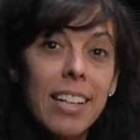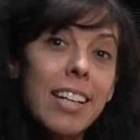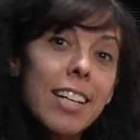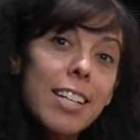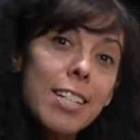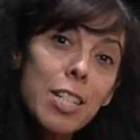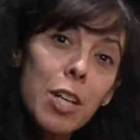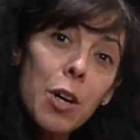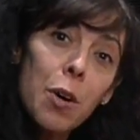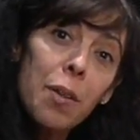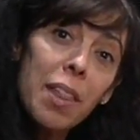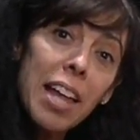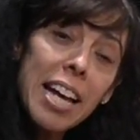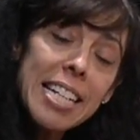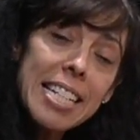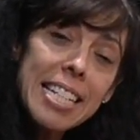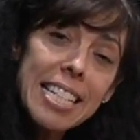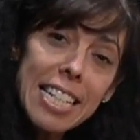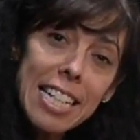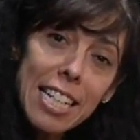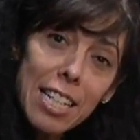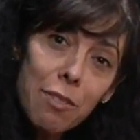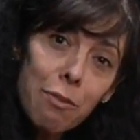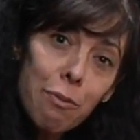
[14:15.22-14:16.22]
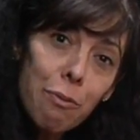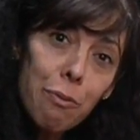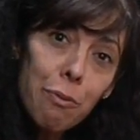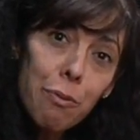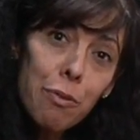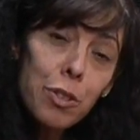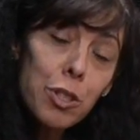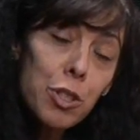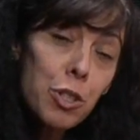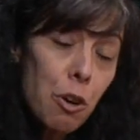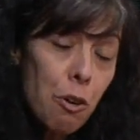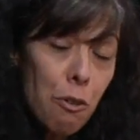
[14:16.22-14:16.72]
So that's it
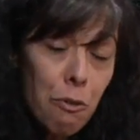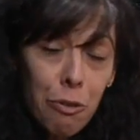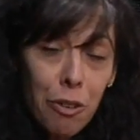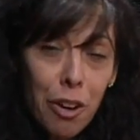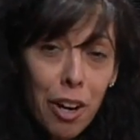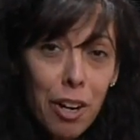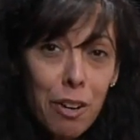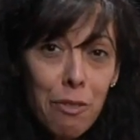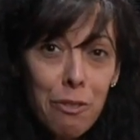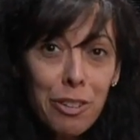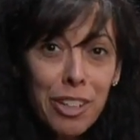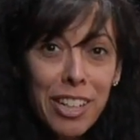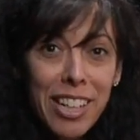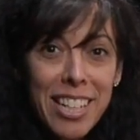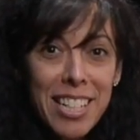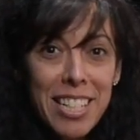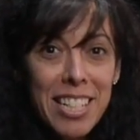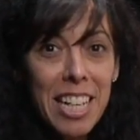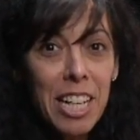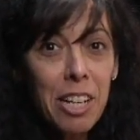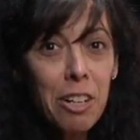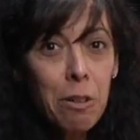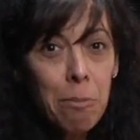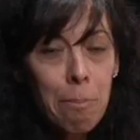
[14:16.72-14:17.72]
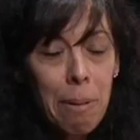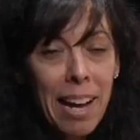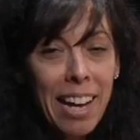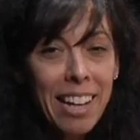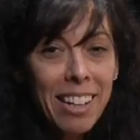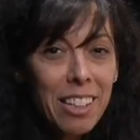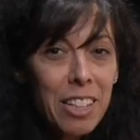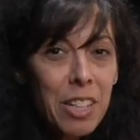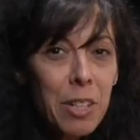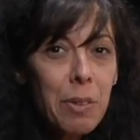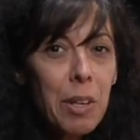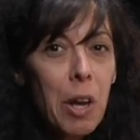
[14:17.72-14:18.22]
so far for us here at Petaloo.